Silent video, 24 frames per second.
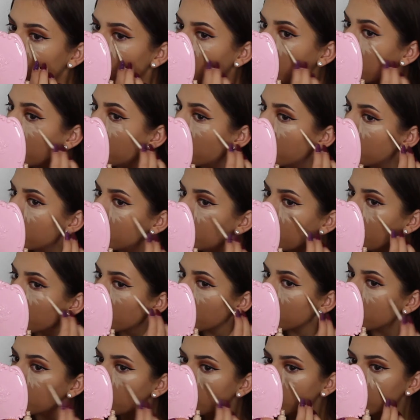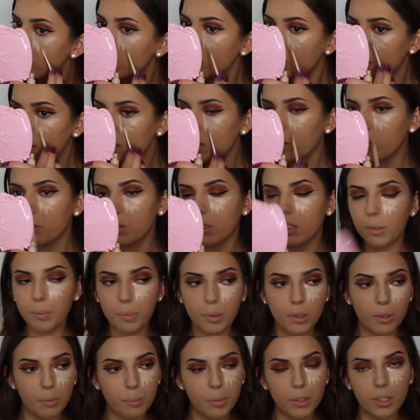I will say I'm going to use a little and then I
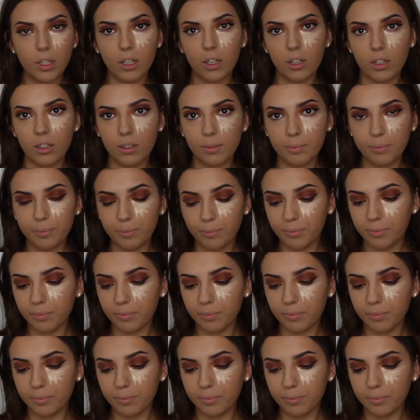put a bucket on.